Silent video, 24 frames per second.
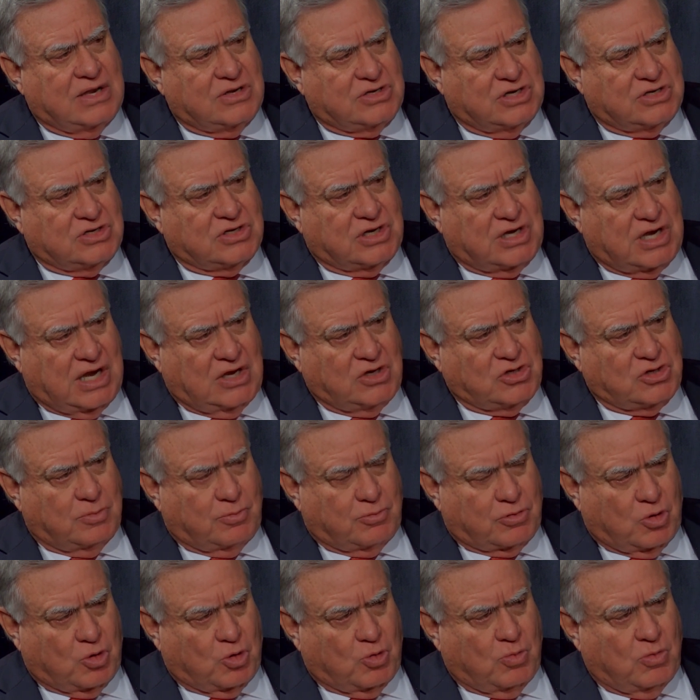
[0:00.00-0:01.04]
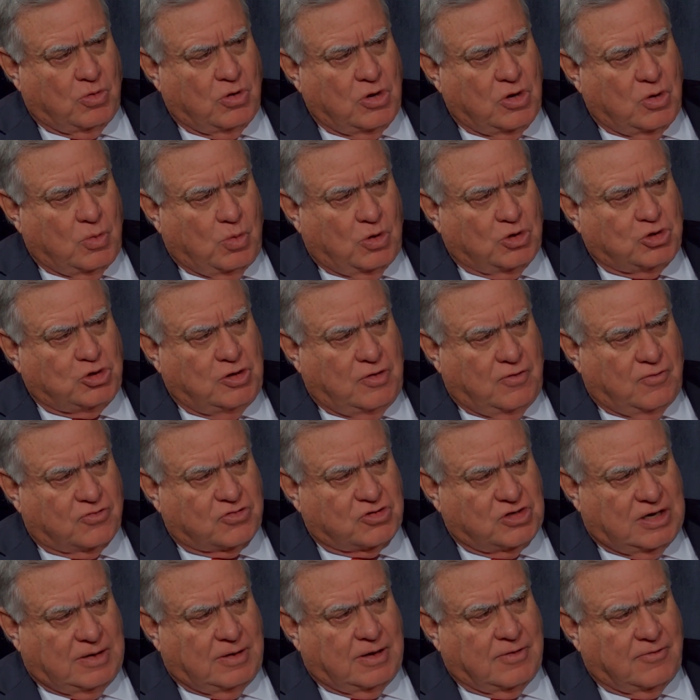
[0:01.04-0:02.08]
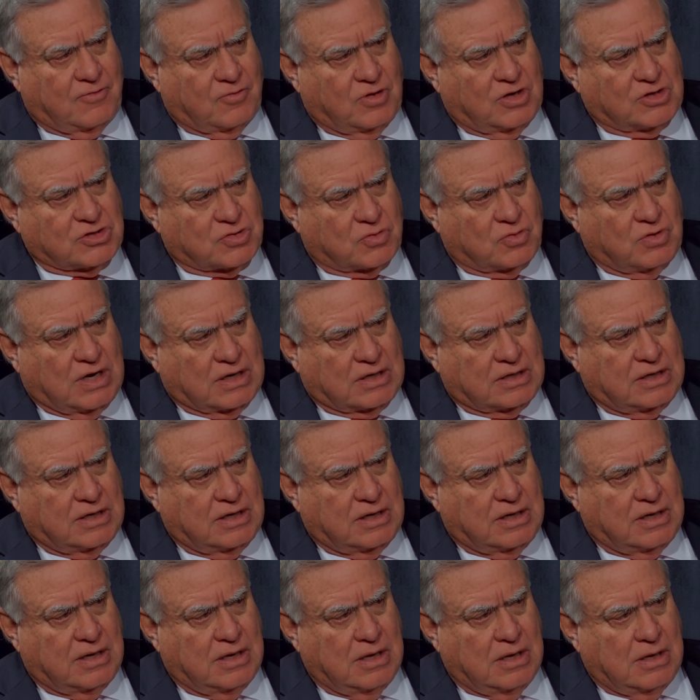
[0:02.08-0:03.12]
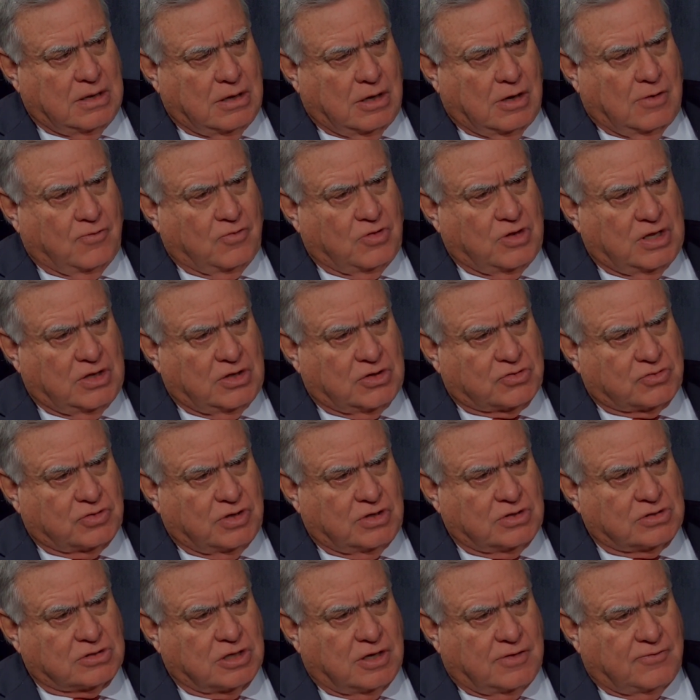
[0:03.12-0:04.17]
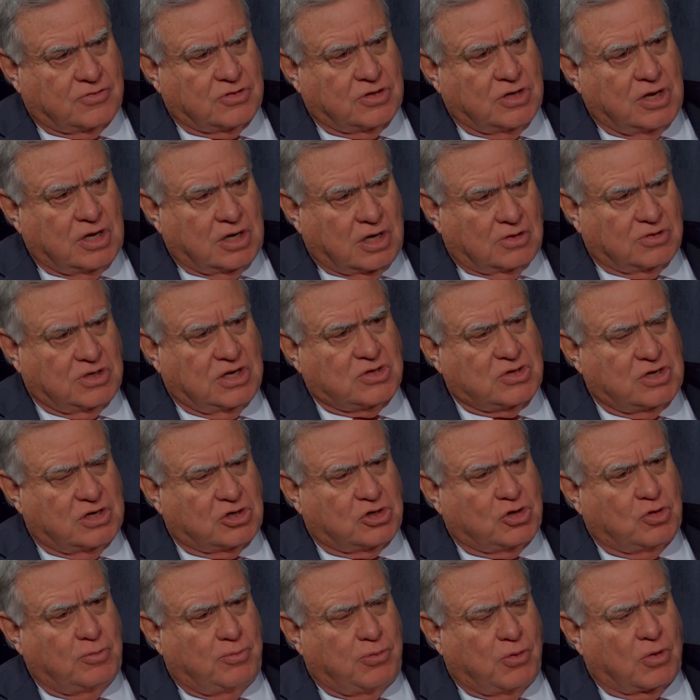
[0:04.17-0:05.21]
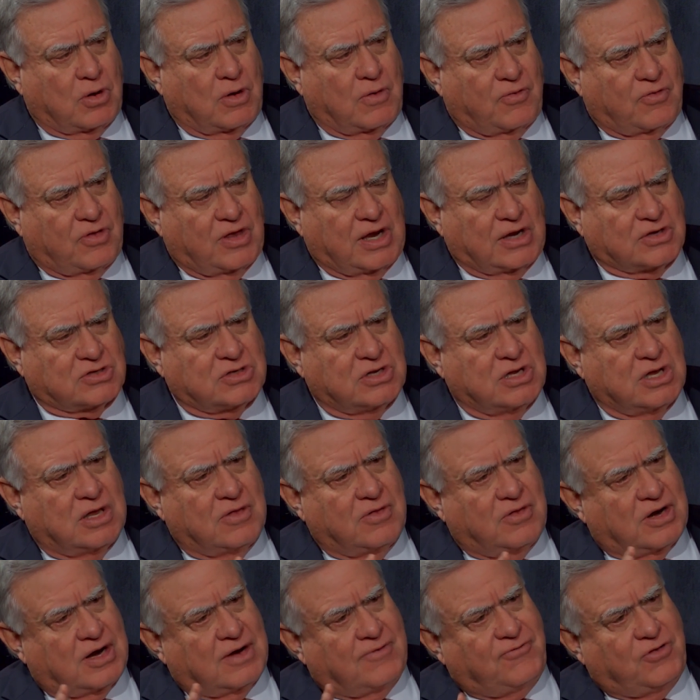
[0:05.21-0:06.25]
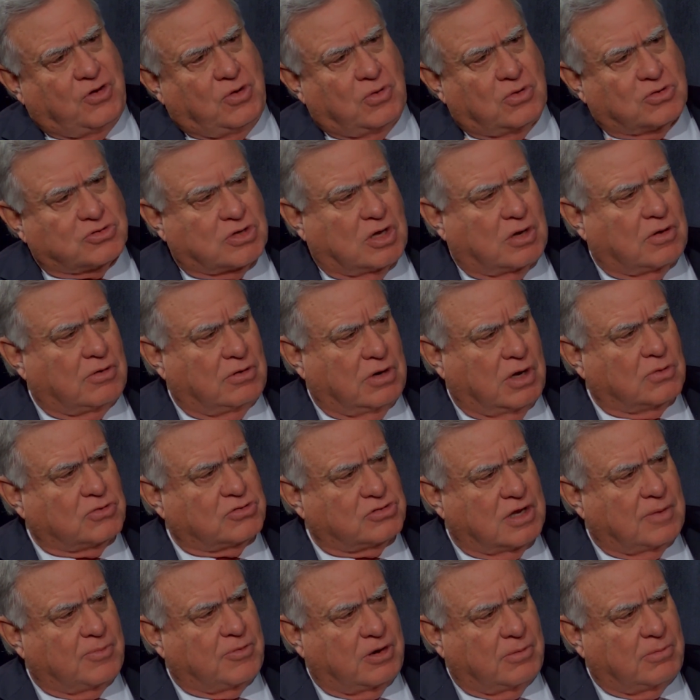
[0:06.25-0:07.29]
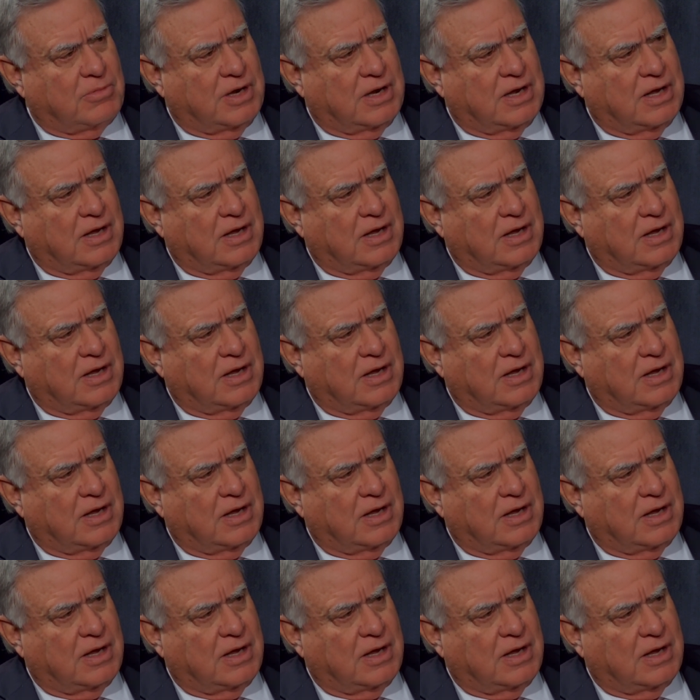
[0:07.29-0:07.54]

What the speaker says: education program, which you've seen to have resurrected over there in the treasurer's office. Because these are two important things that our viewers ought to know something about.